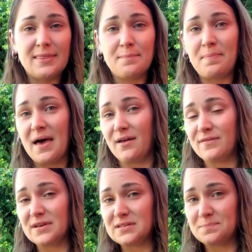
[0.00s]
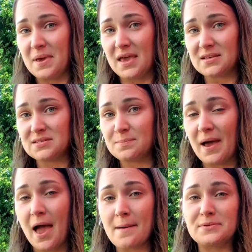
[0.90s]
the pelvic space
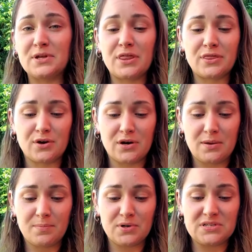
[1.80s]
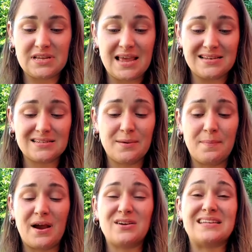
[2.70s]
by up to 30%
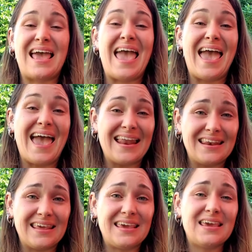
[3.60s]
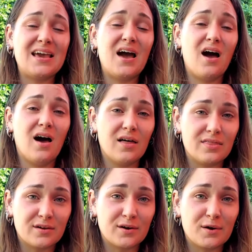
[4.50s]
compared to any
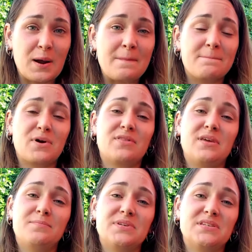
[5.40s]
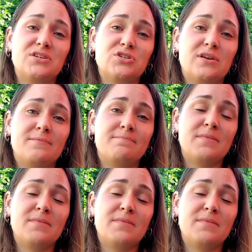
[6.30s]
other birthing position.